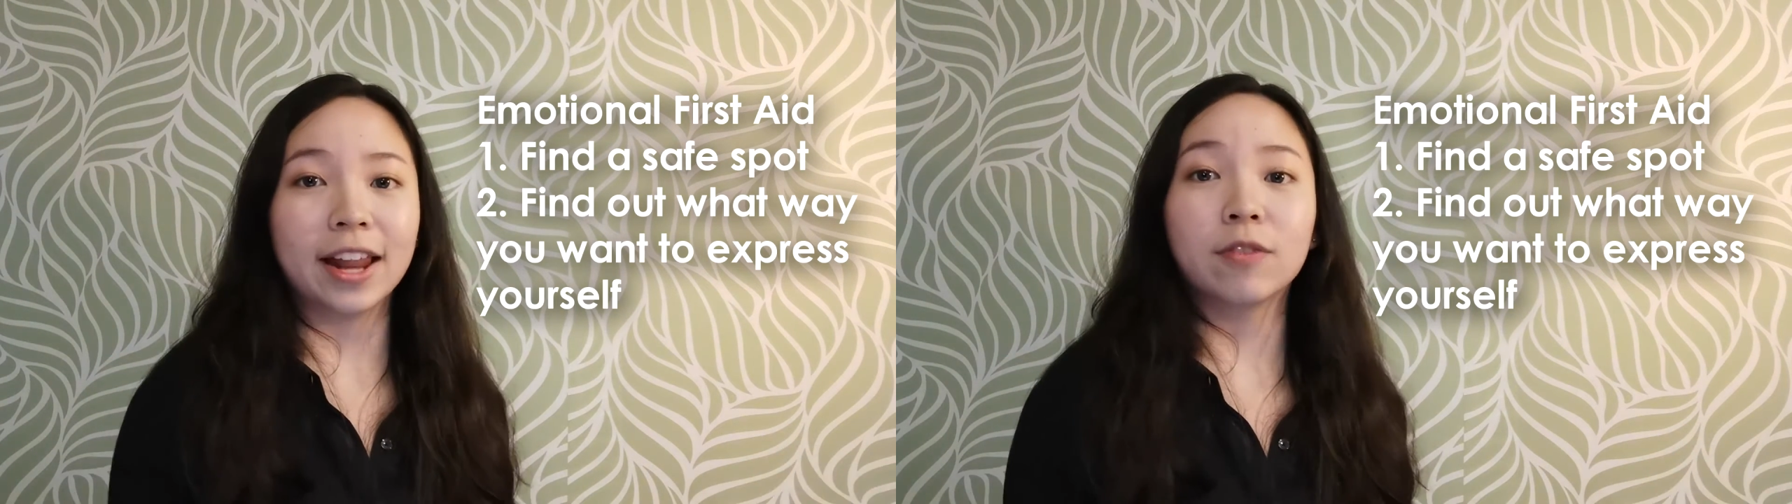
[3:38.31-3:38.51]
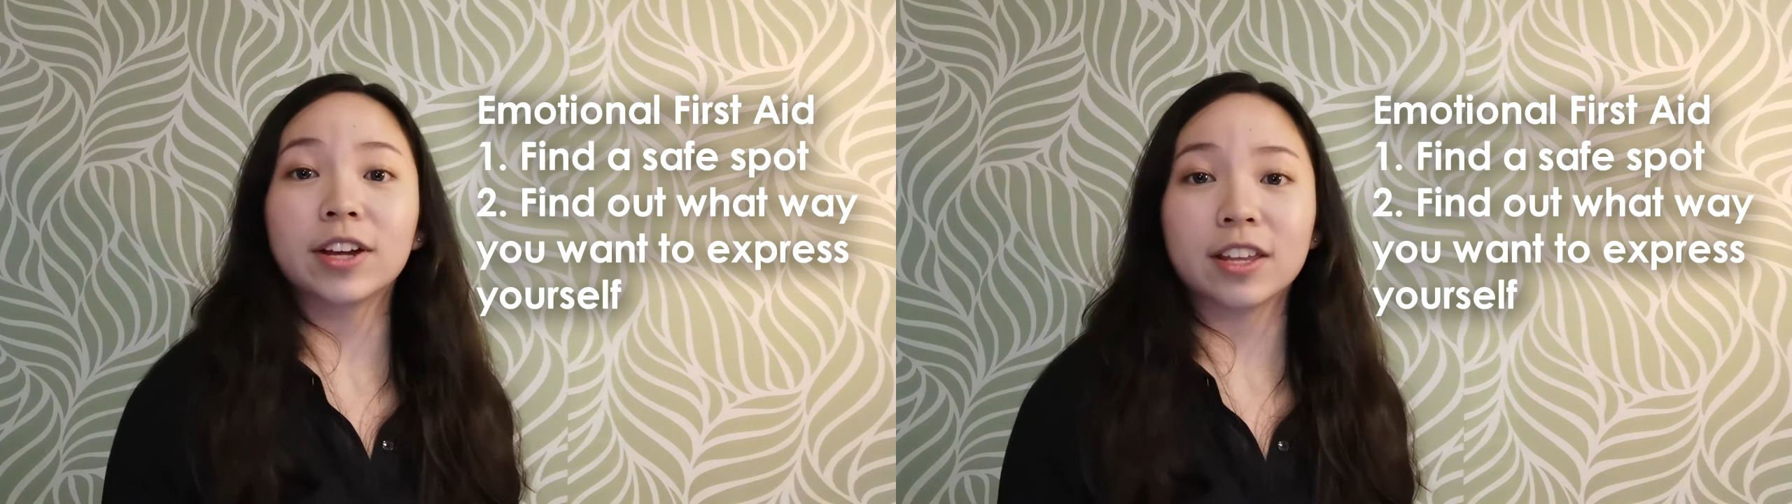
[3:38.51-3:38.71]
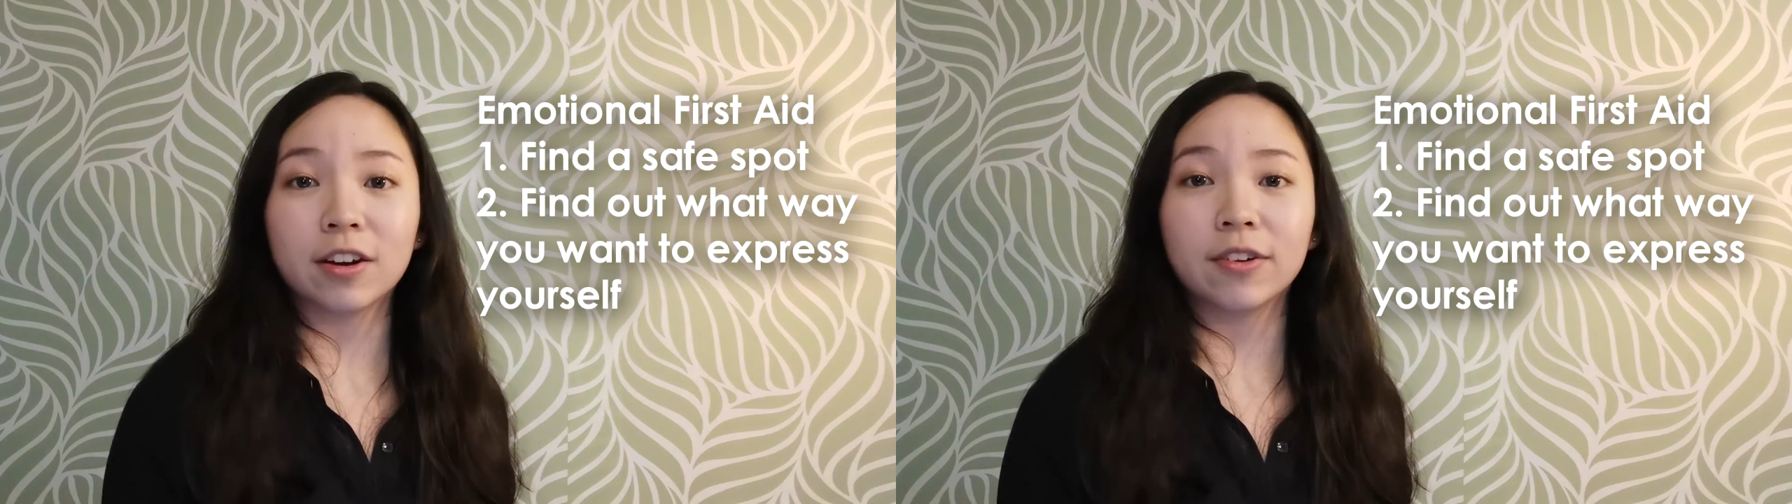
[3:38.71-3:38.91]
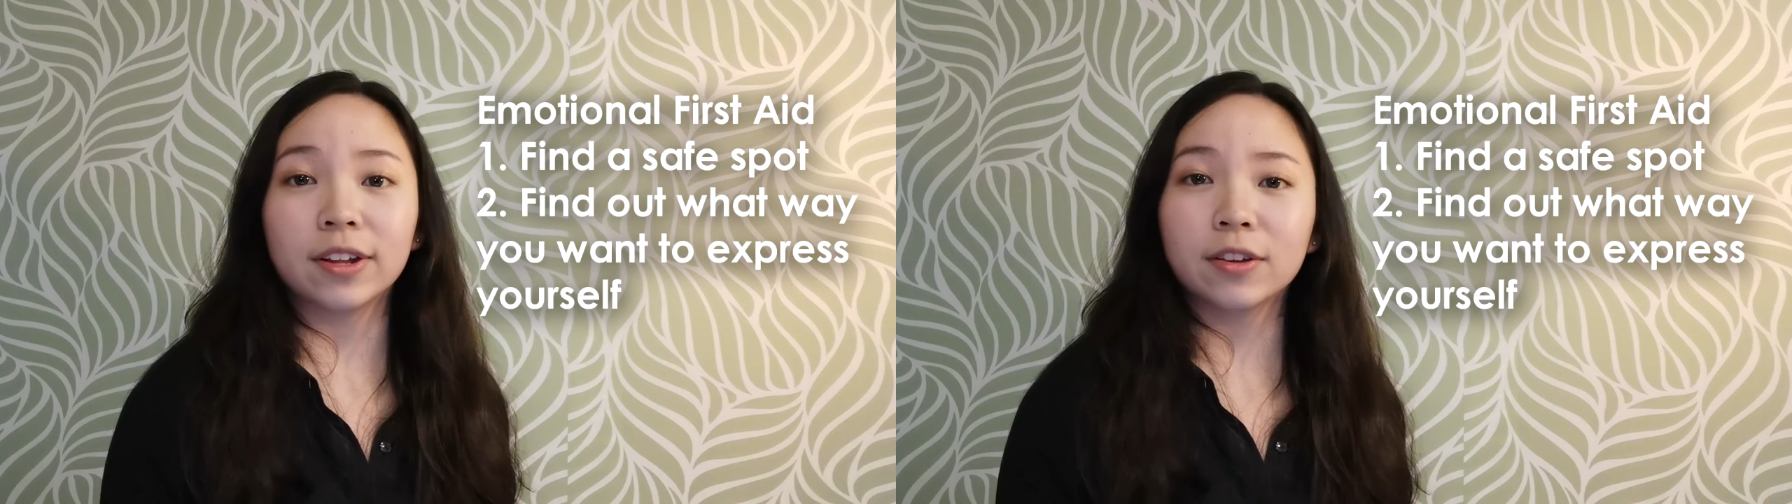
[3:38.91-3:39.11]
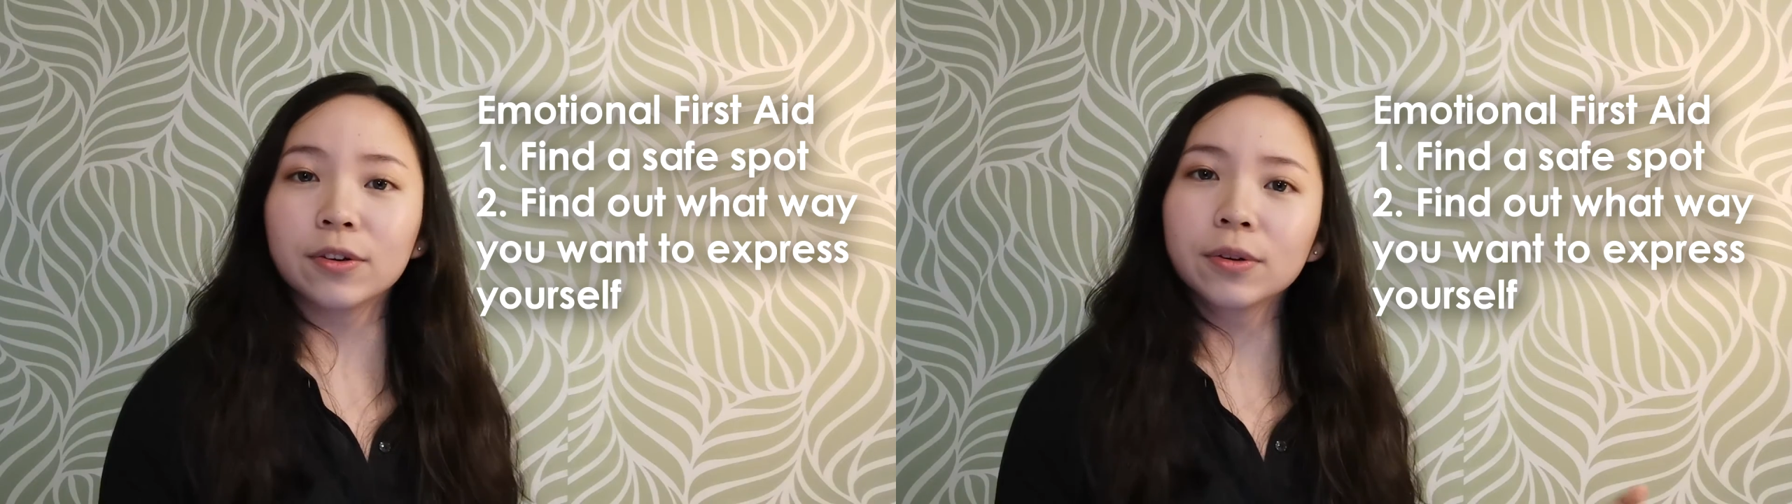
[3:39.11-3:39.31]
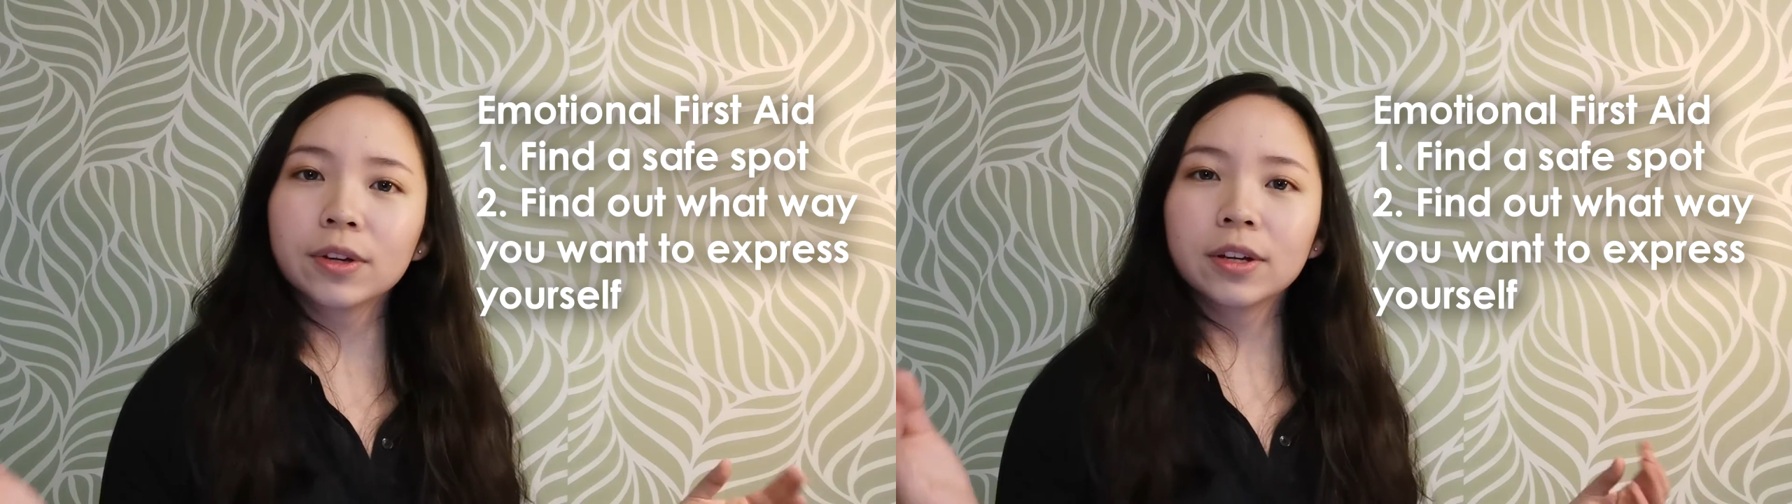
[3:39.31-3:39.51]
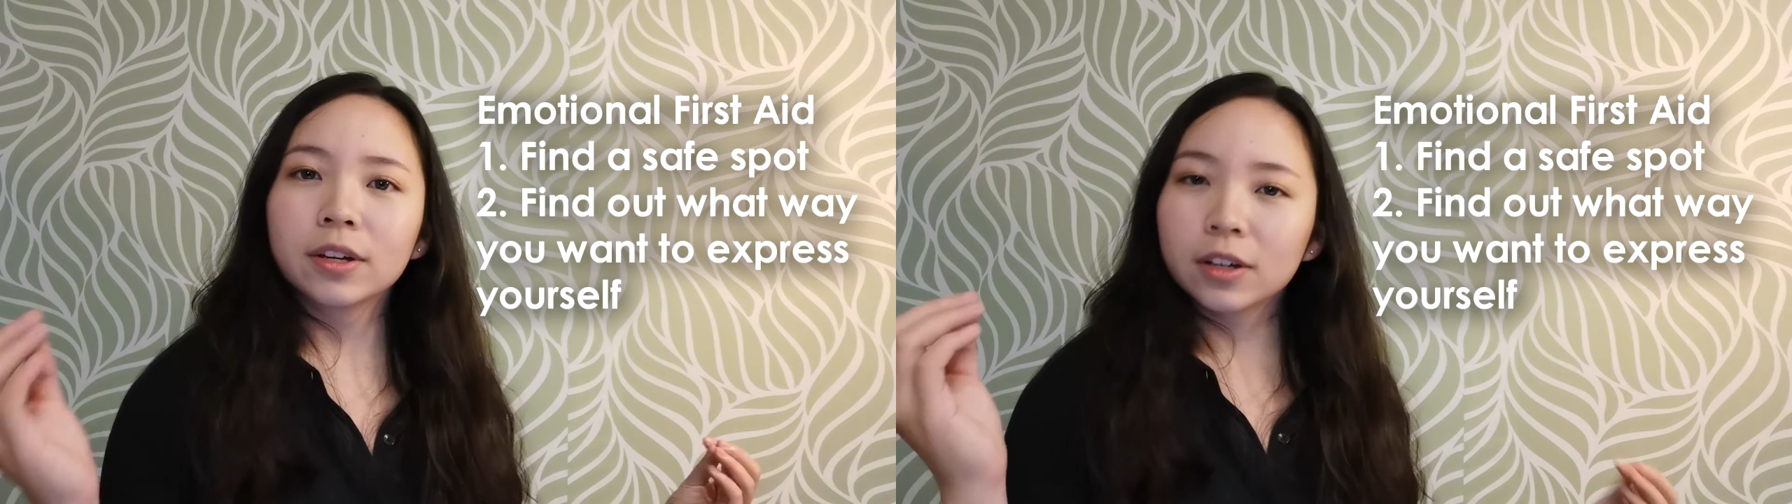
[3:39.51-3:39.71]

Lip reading: anyone hearing you.